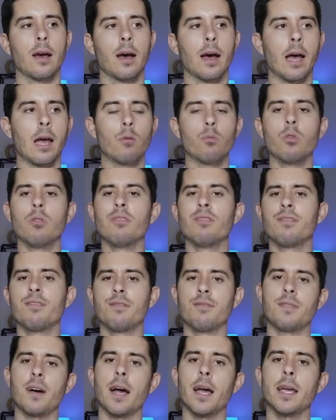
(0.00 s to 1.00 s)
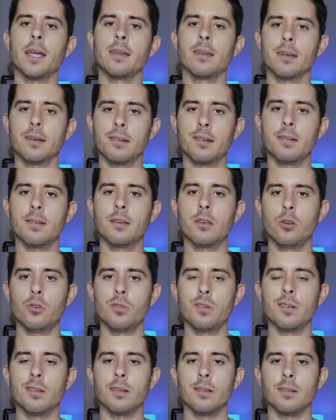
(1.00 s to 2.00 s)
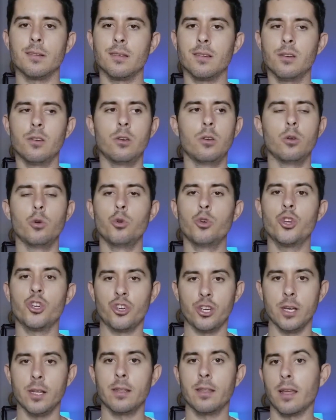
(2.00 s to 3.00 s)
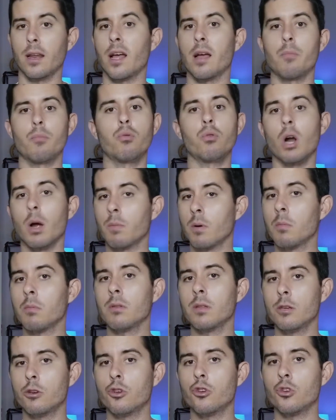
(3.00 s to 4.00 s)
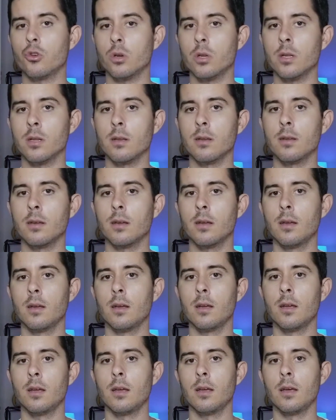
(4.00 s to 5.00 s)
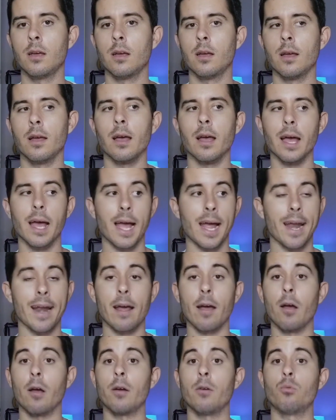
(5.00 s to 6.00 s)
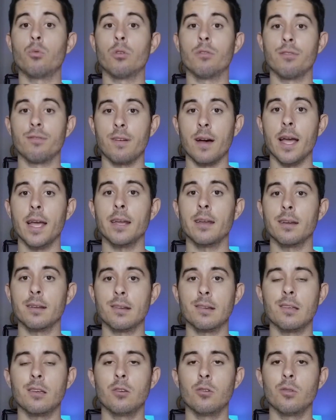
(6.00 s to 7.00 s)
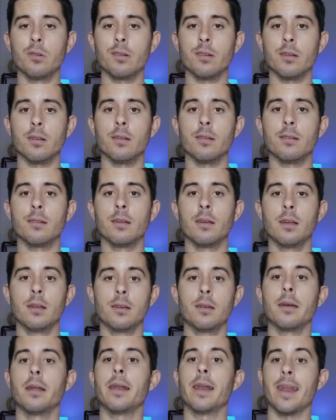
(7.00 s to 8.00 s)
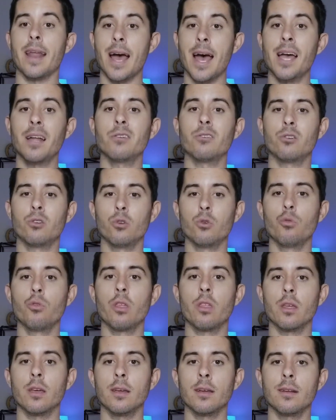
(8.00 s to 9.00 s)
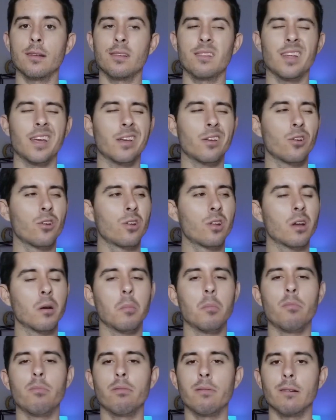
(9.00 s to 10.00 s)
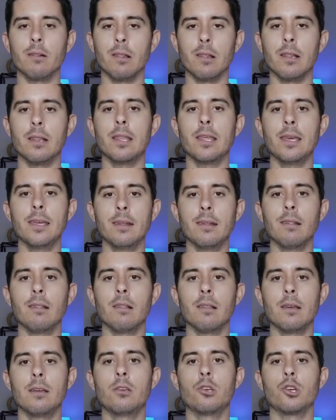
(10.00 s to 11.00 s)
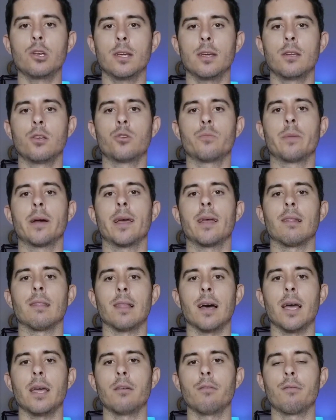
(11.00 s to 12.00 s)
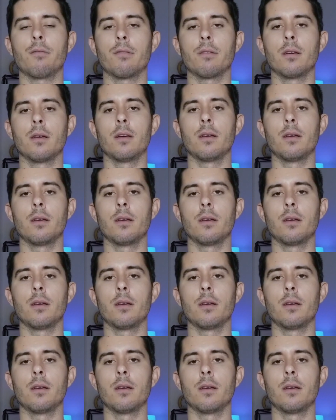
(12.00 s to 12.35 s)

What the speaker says: I will find excuses to do shit that I probably shouldn't, and I will find excuses to not do things that could completely change my life.